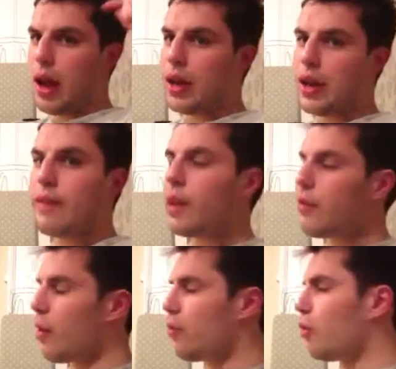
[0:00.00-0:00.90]
And even
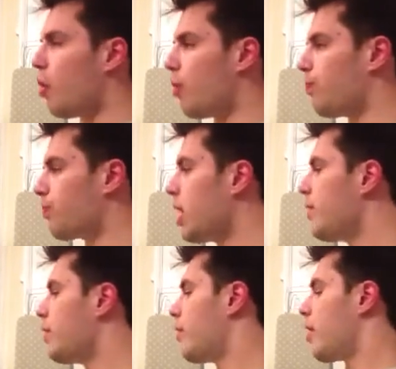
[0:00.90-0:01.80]
if I'm wrong,
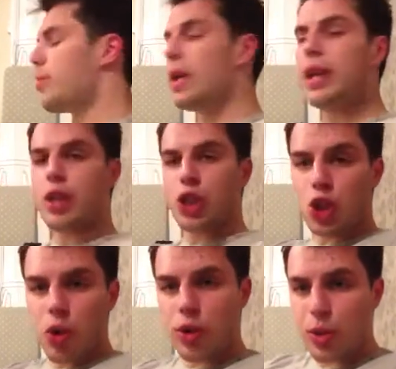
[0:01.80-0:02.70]
even if Eric Molina
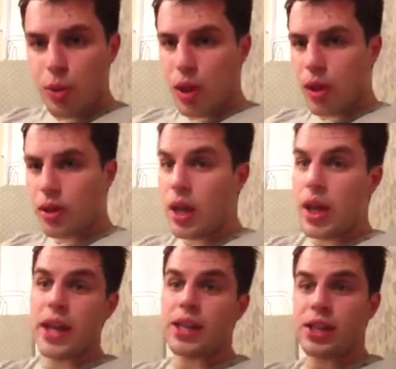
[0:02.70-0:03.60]
shocks the world,
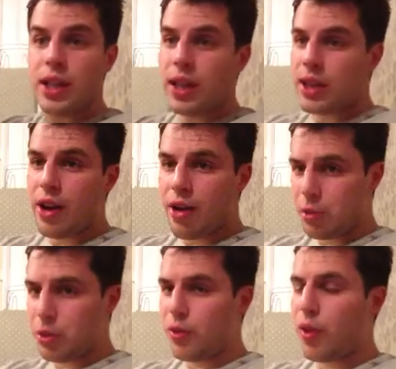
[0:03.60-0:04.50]
it's still a
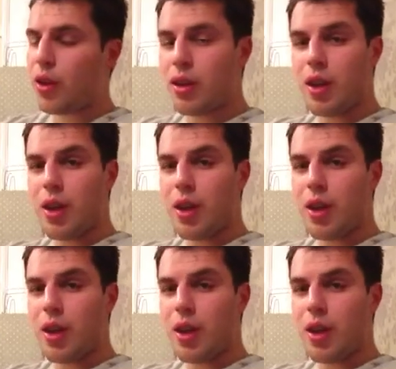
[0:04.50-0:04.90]
terrible fight.